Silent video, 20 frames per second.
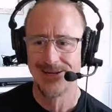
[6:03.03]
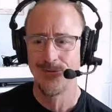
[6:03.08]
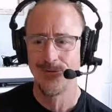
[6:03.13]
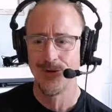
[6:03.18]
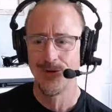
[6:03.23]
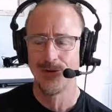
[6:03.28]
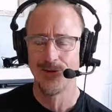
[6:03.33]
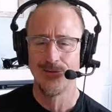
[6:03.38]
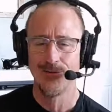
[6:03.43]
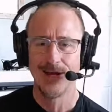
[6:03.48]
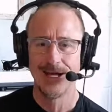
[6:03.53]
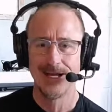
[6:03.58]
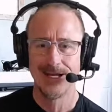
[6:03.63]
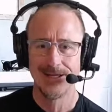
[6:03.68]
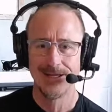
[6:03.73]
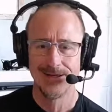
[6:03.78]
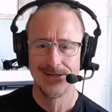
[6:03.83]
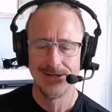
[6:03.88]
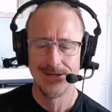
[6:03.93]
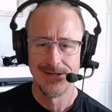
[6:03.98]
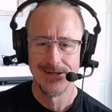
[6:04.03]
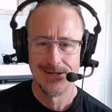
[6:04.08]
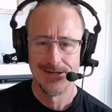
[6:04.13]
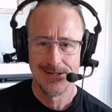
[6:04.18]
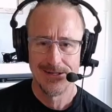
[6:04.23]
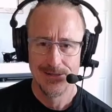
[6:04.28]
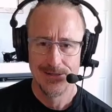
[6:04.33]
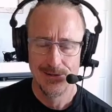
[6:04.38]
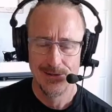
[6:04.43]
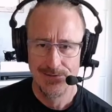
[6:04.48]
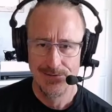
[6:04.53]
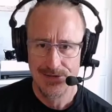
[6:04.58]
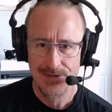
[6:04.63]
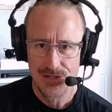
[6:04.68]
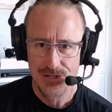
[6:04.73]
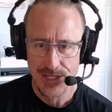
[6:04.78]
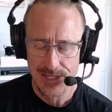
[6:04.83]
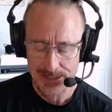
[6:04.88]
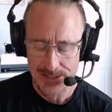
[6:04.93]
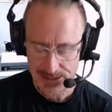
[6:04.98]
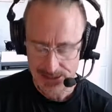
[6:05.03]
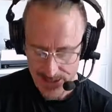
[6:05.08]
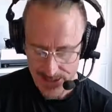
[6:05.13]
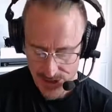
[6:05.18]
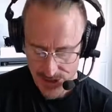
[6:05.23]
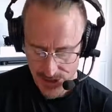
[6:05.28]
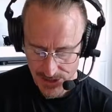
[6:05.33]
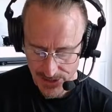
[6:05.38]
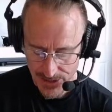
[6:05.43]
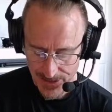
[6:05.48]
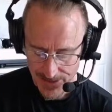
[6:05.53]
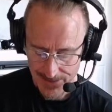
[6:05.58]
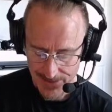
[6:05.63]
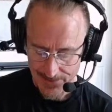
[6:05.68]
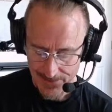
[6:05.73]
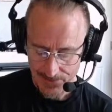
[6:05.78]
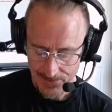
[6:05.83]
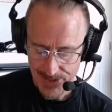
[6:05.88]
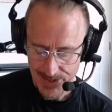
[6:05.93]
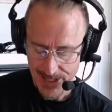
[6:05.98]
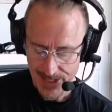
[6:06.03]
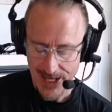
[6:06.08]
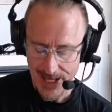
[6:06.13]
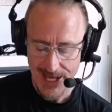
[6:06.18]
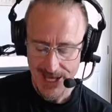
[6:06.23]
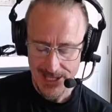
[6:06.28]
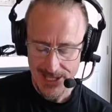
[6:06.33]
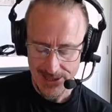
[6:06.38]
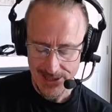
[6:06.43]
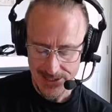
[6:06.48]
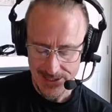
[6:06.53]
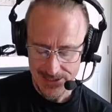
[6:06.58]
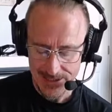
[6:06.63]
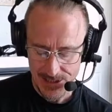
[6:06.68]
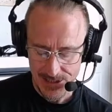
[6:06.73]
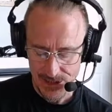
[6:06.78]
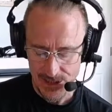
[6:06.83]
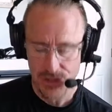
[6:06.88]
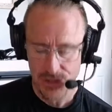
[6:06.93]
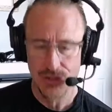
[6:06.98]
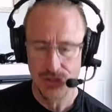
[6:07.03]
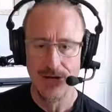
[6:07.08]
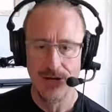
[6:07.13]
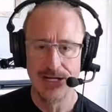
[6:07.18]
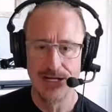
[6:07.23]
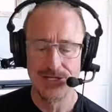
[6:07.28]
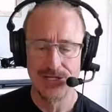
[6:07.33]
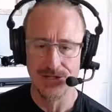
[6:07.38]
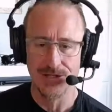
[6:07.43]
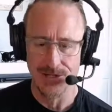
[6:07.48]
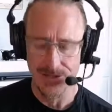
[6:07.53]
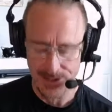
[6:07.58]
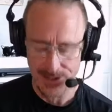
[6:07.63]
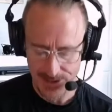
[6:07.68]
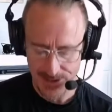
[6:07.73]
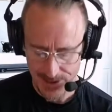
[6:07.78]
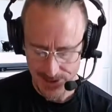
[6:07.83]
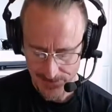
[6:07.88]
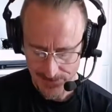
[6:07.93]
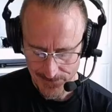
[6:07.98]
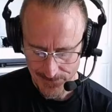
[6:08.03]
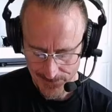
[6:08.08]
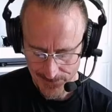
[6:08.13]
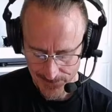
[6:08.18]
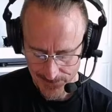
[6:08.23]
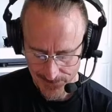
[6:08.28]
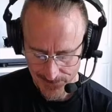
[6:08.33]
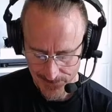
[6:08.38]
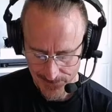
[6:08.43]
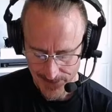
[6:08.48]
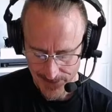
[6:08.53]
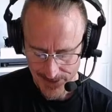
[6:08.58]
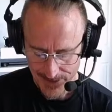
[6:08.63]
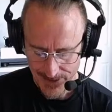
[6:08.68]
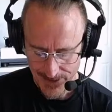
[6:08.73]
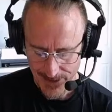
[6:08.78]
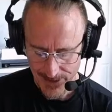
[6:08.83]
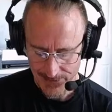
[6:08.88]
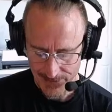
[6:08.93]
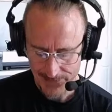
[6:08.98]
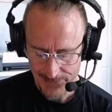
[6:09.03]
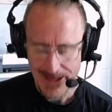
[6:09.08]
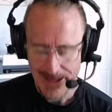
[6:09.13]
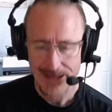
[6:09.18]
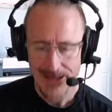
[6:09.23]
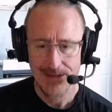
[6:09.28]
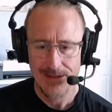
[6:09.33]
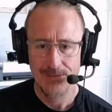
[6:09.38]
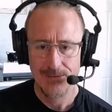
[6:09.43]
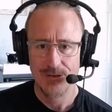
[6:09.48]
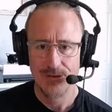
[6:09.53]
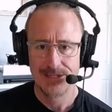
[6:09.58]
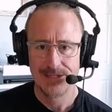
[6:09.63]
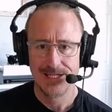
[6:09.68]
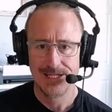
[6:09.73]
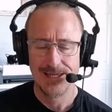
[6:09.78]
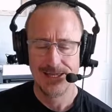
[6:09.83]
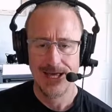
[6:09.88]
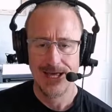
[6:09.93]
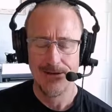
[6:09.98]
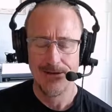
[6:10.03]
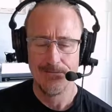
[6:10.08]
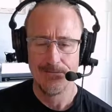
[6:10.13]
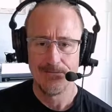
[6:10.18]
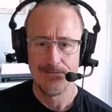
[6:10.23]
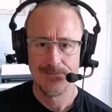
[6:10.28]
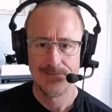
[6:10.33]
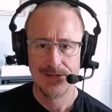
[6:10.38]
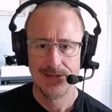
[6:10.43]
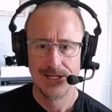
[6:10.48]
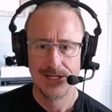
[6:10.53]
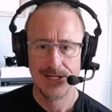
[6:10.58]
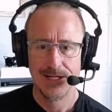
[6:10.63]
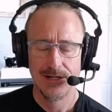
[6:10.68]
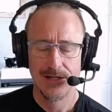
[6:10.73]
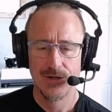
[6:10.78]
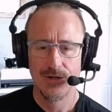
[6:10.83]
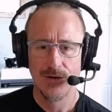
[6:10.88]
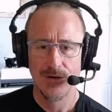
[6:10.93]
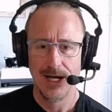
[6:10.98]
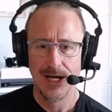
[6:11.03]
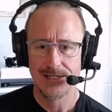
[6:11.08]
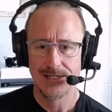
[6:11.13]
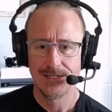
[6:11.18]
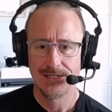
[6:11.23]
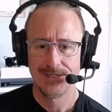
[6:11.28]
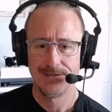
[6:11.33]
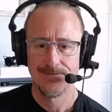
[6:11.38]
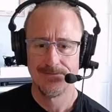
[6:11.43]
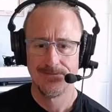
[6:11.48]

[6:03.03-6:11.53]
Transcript: word, right, in the New Living Translation. The endless treasures available to them in Christ.